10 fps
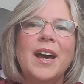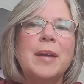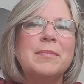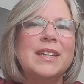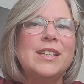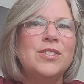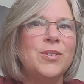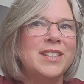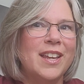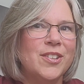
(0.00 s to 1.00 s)
I'm going to
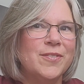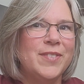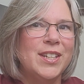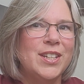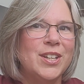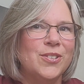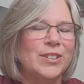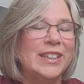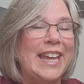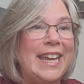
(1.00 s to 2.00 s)
do another video
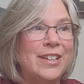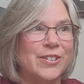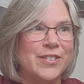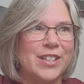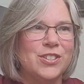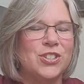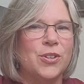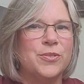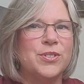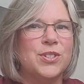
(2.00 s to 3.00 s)
later that
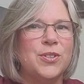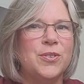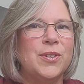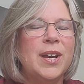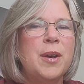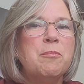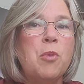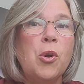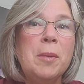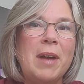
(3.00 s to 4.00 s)
shows you
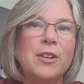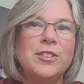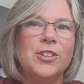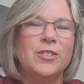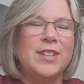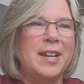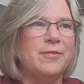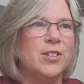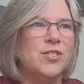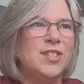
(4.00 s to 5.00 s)
more about
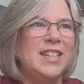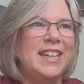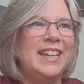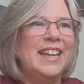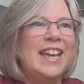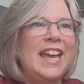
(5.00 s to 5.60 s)
neurodiversity